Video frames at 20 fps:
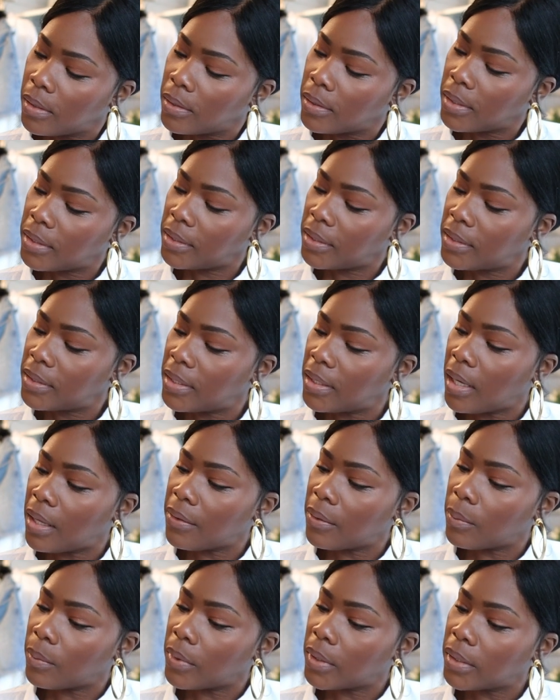This is the
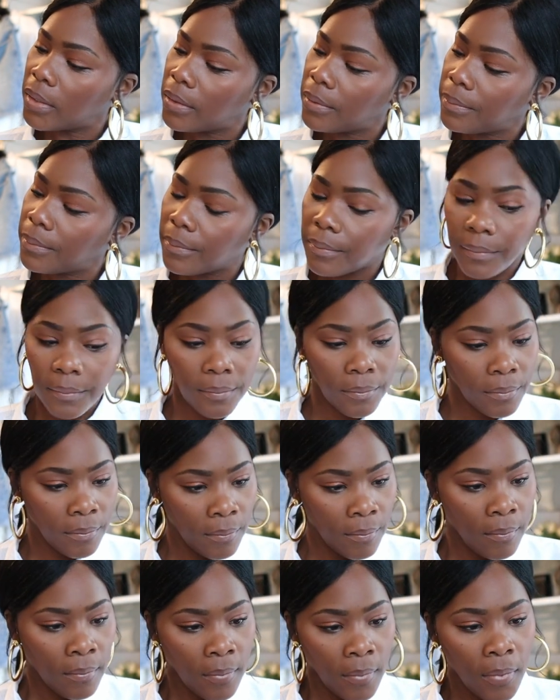other one.
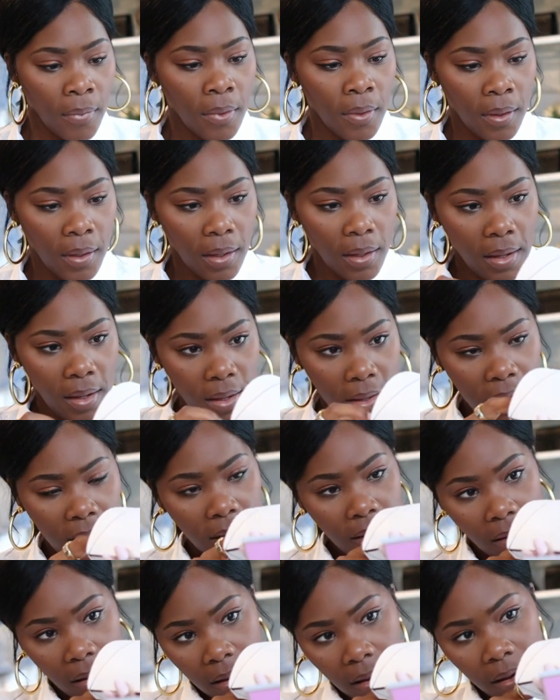And,
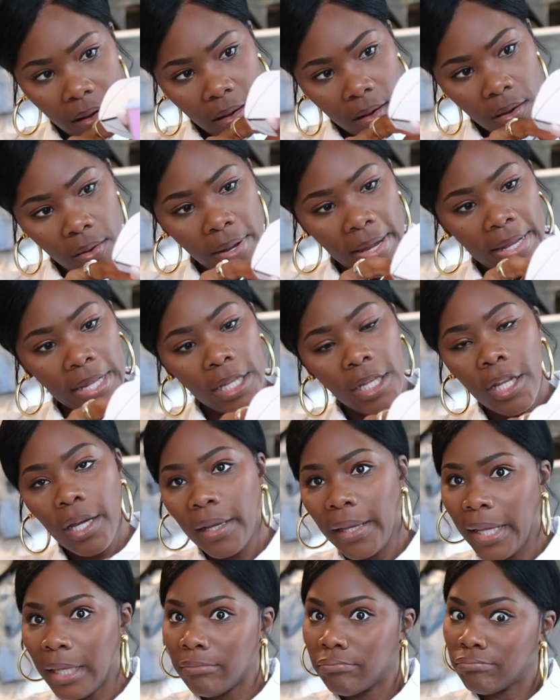oh, and
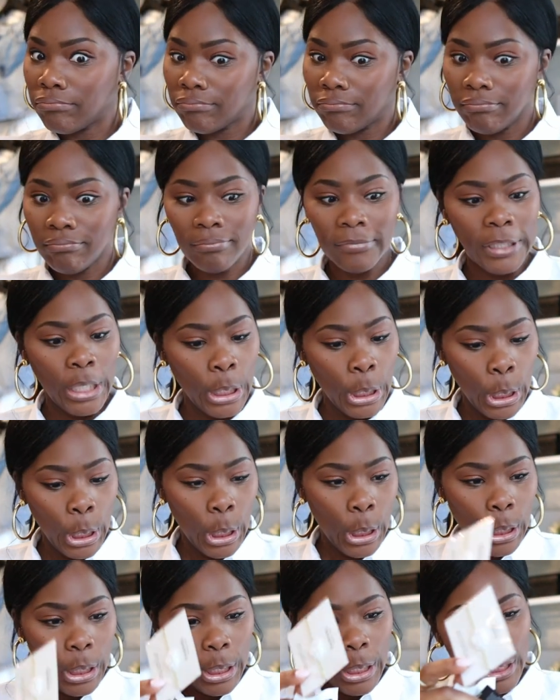look
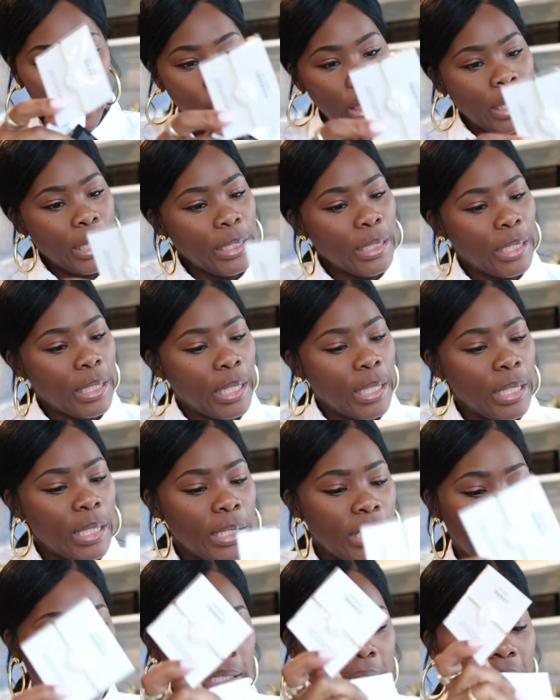at, look at
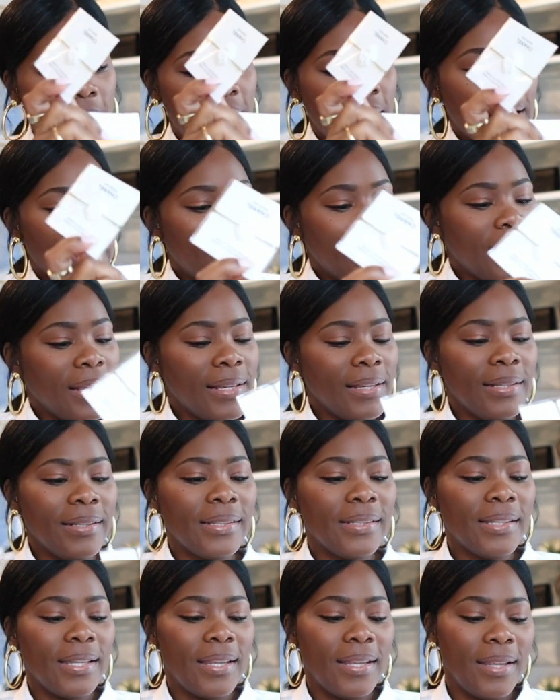this,
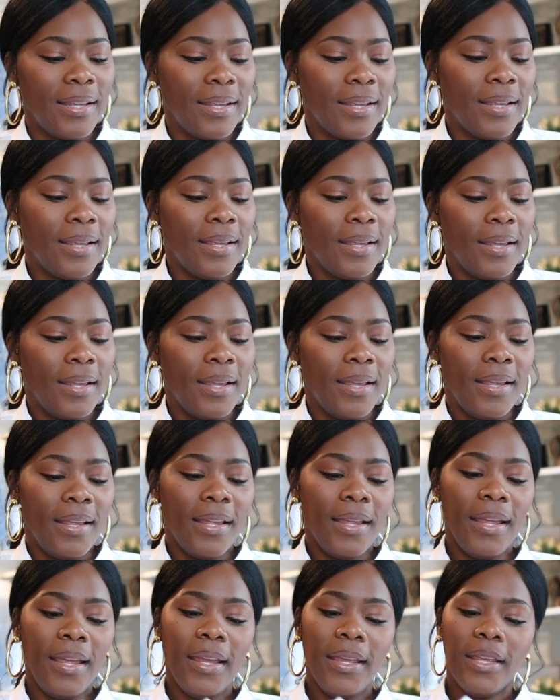guys.
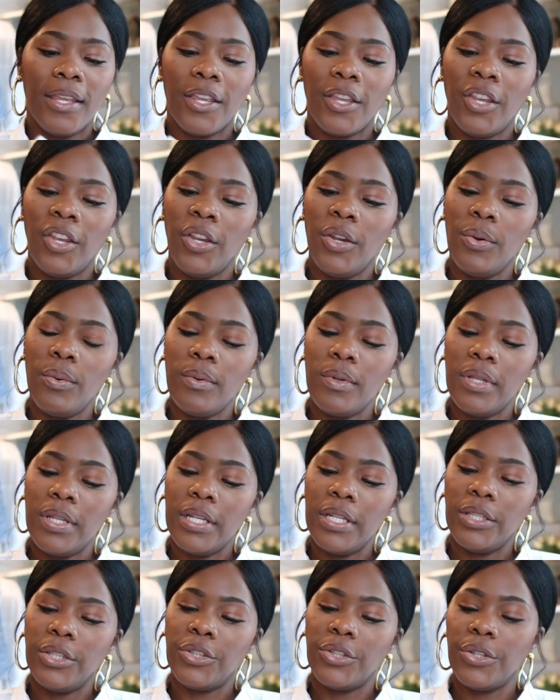A cute
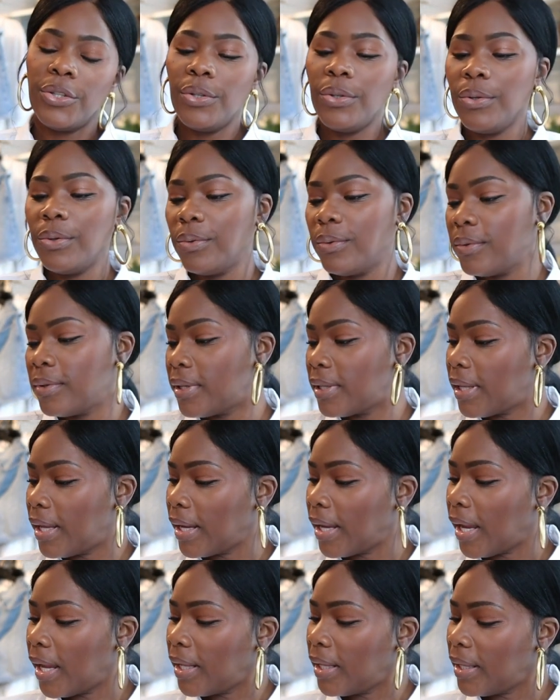little, kind
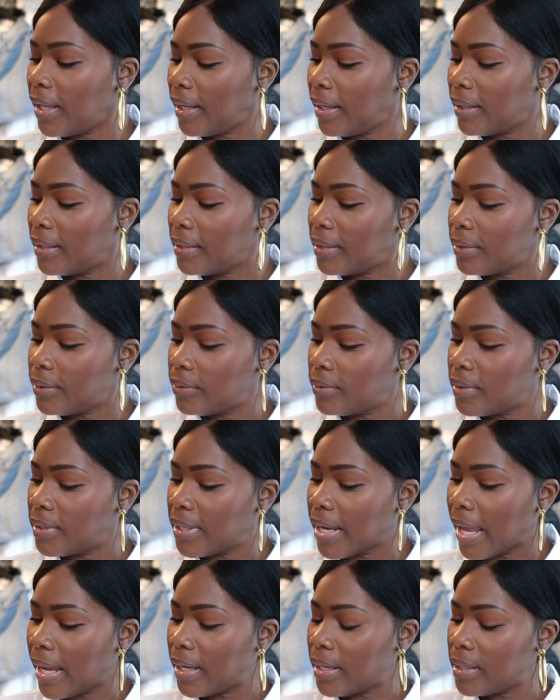of like a little
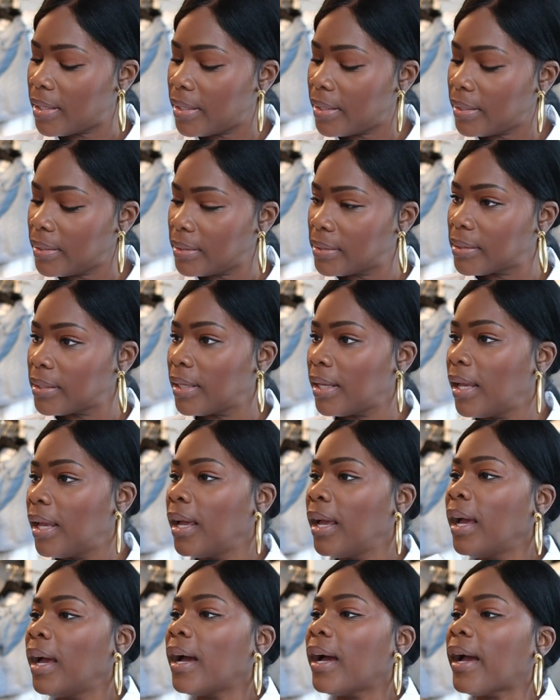necklace.
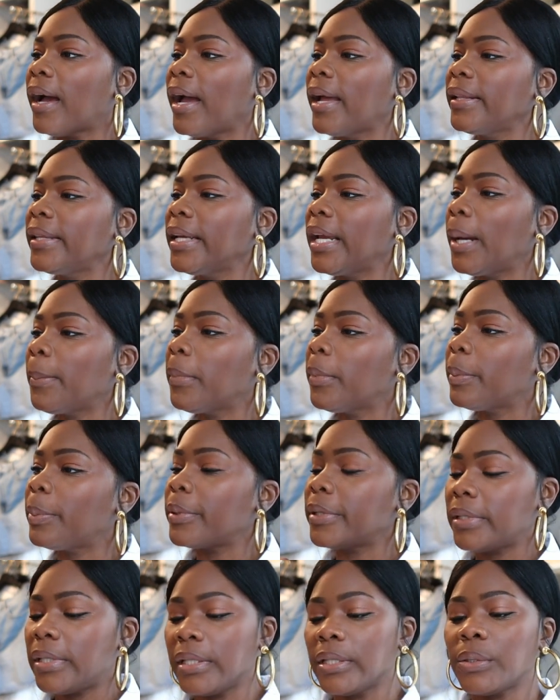I think I'm gonna
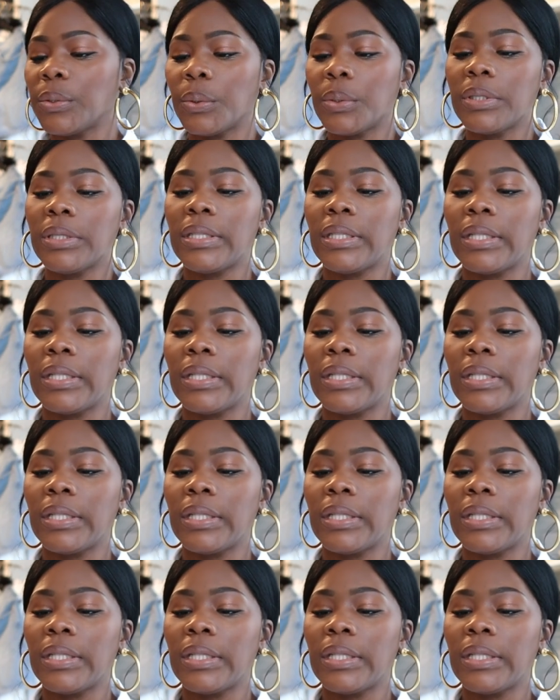put this on